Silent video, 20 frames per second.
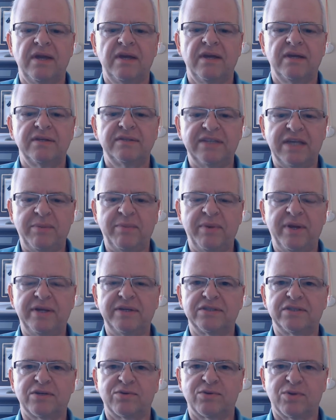same age
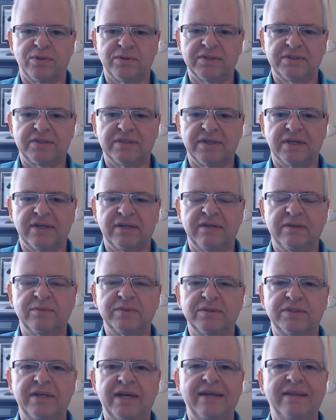as our oldest son,
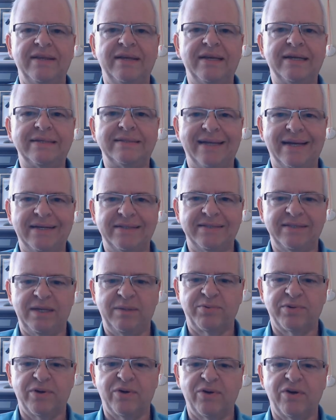was taking the exact same
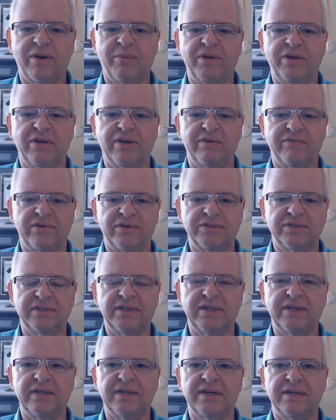program in
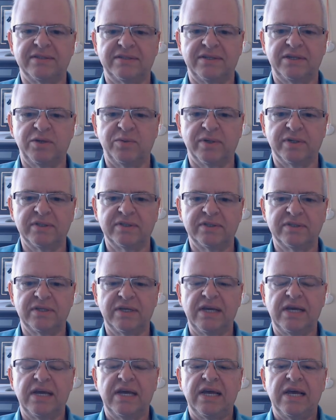university as he was,
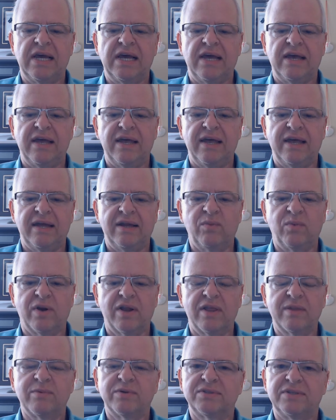and one
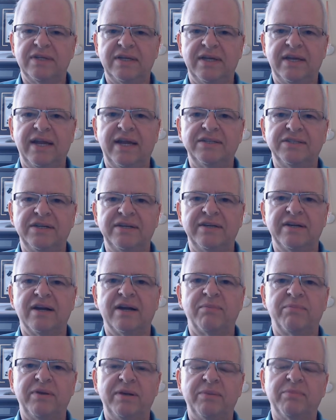of the most engaging
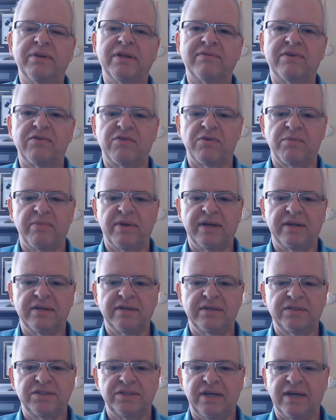young people I've ever met.
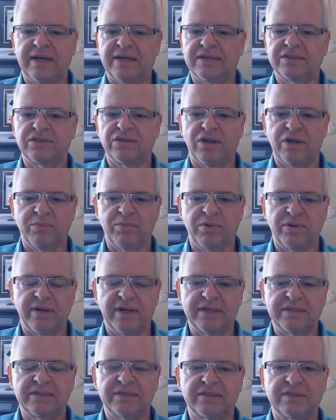She asked all about
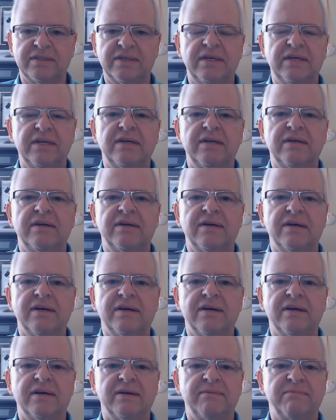us,
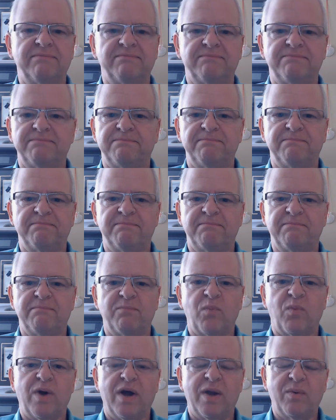
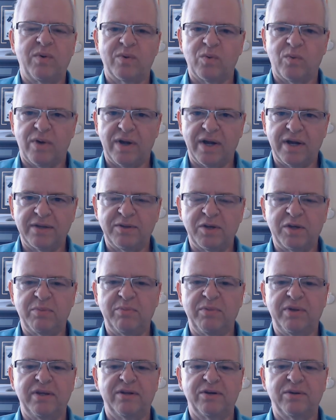why we were walking the
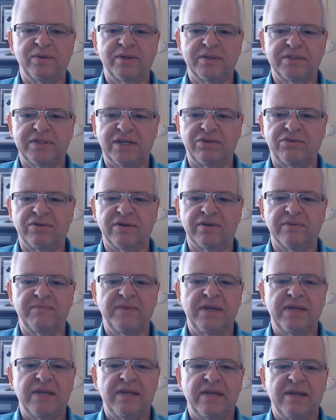Camino, etc.
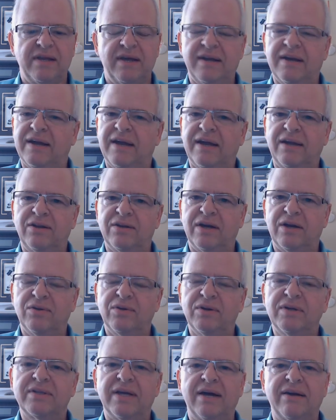And I
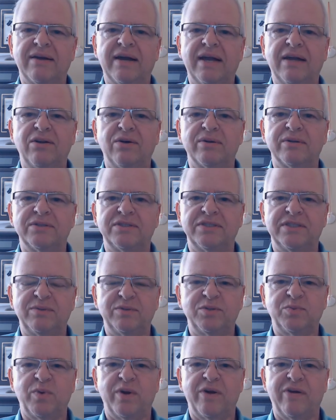looked down and I noticed she
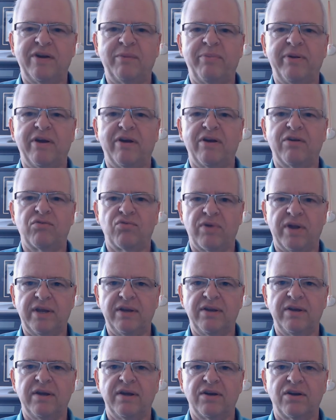was wearing a pair of red
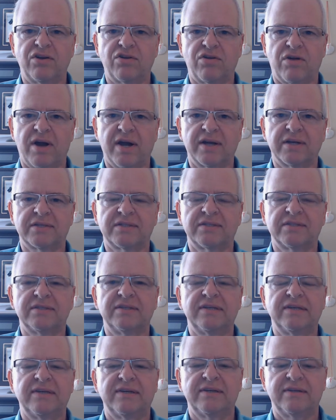Crocs.
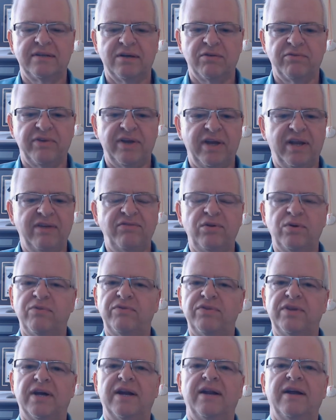Now, if any of you have
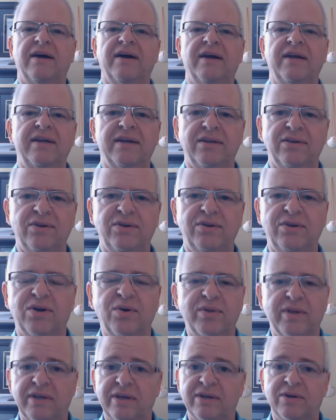done any hiking, you
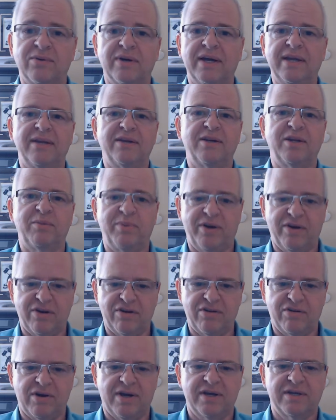know that you don't hike in a pair of
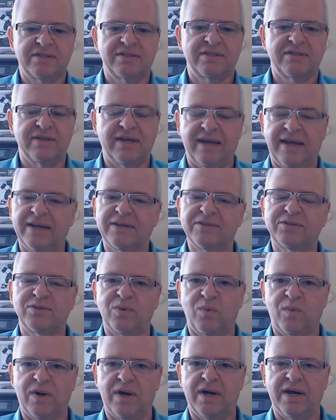Crocs. I asked her
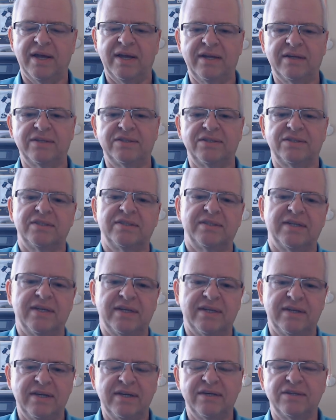why, and she
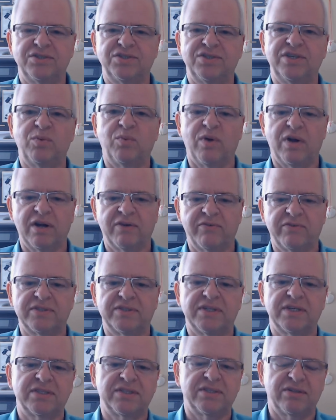said she had walked for
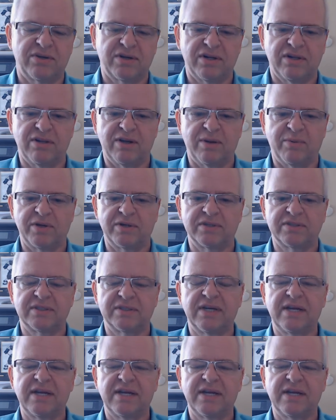600 kilometers,